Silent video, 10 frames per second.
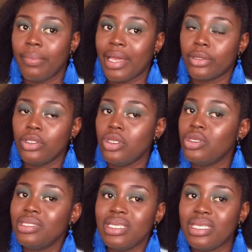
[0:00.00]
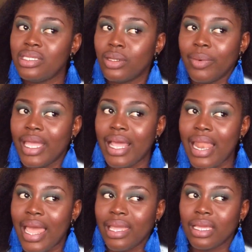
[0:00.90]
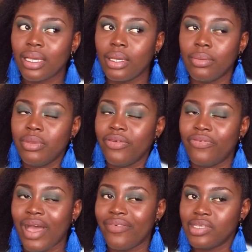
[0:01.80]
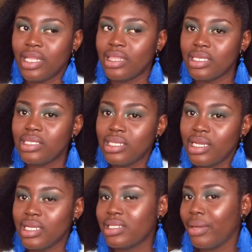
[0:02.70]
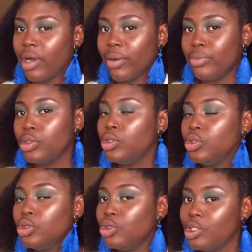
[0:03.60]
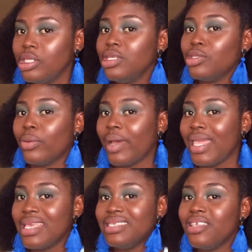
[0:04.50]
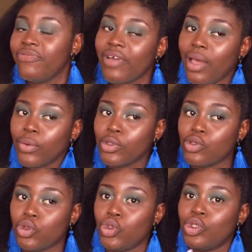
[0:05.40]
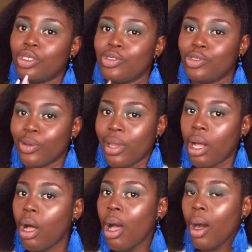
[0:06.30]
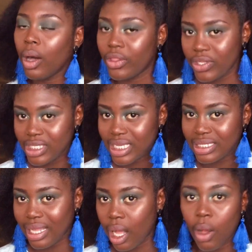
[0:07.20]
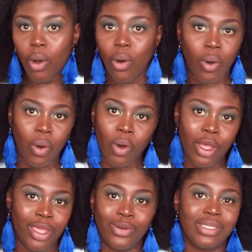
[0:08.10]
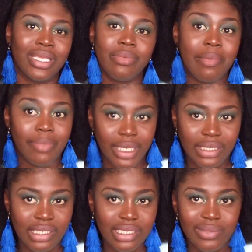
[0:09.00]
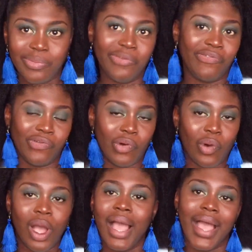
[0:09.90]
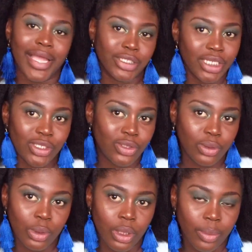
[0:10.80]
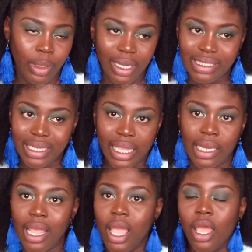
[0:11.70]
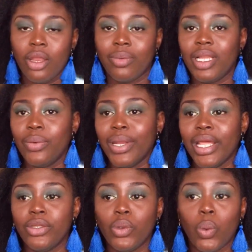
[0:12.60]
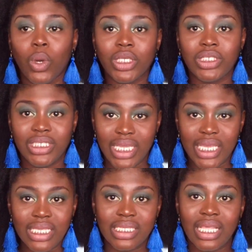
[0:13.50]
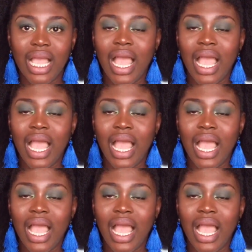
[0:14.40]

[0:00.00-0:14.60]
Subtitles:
I could use heat on my hair like if after this, the next time I'll be using heat on my hair if I want to shoot a tutorial on this hairstyle, or it will take me months before I try to do a blowout again. And normally when I do wash days,